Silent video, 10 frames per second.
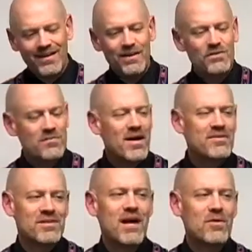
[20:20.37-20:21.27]
He was
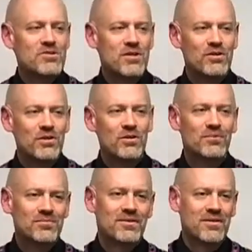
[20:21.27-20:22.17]
amazed at how much I
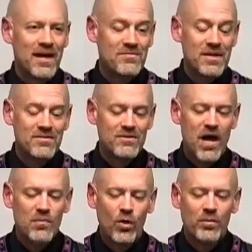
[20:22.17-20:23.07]
knew as, as a
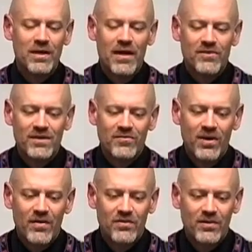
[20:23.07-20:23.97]
non Mormon, having never
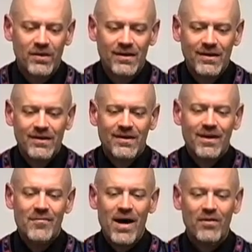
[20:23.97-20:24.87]
gone through it
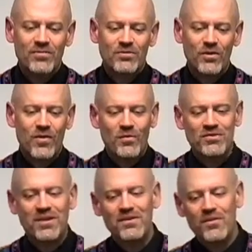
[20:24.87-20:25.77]
about sort of what
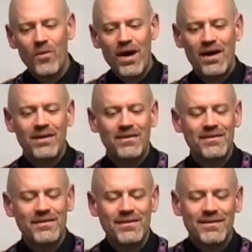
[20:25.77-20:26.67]
was hidden away
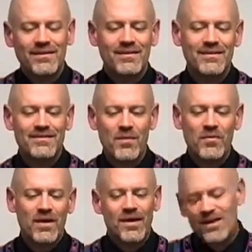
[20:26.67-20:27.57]
in the uh, in the
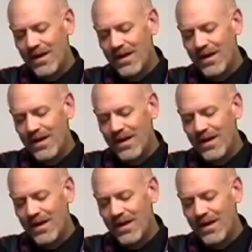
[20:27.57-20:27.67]
temple thing.